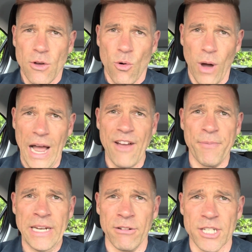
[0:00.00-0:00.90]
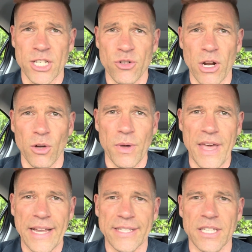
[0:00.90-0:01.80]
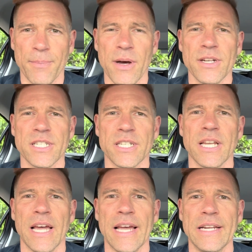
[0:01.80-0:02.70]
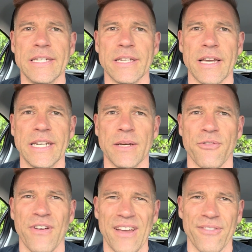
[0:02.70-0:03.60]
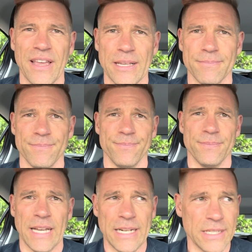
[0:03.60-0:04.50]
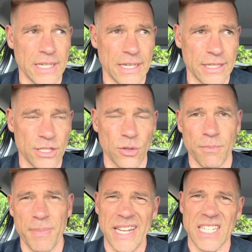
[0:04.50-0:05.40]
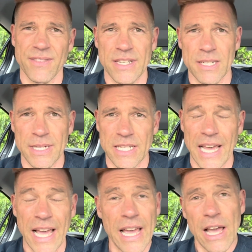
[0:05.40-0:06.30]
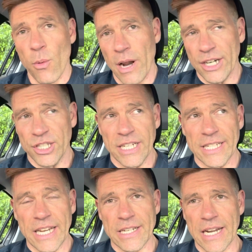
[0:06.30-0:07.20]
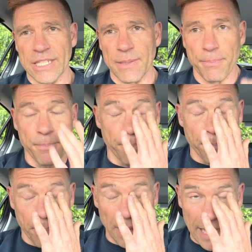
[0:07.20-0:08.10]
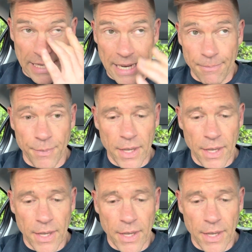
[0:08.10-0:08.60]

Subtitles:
or have been known to struggle with that in the past, and I end up faffing and just doing bits of this and bits of that. What I actually did today, I was actually planned in